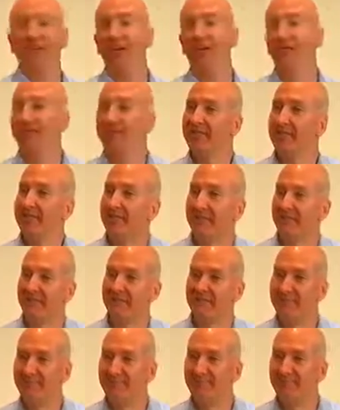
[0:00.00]

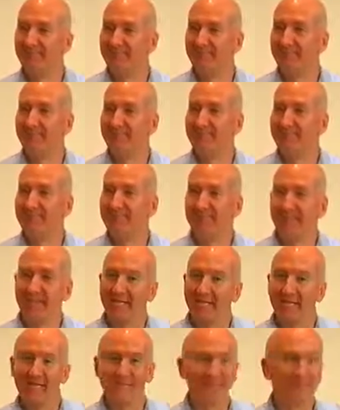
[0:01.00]
conversation.
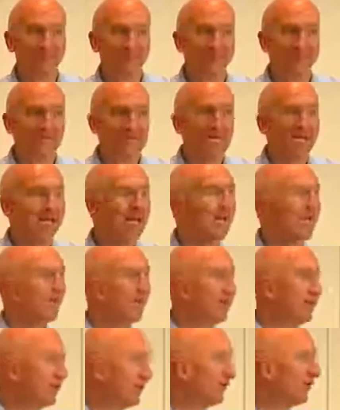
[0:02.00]
Okay?
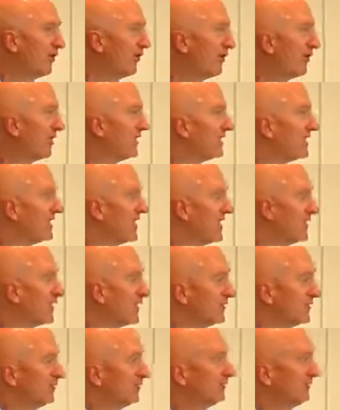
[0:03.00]
Your
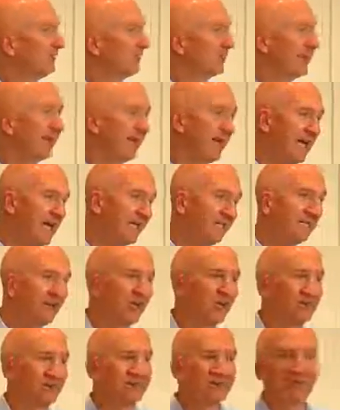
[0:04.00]
organization may have a
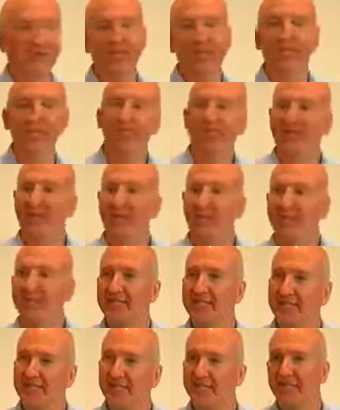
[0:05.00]
culture that
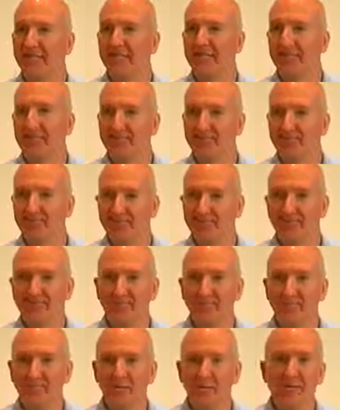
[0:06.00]
defines it differently.
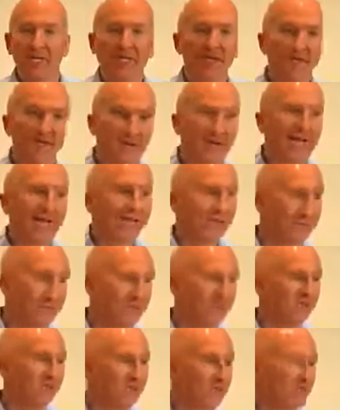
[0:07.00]
That's
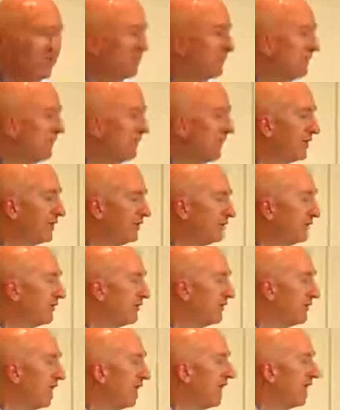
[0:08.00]
actually something that you
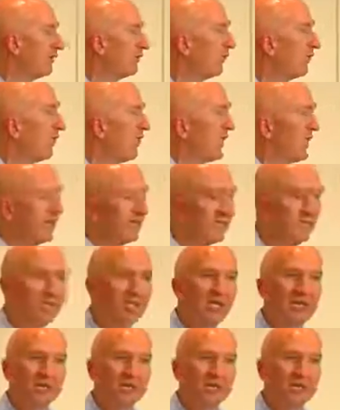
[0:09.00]
should define. When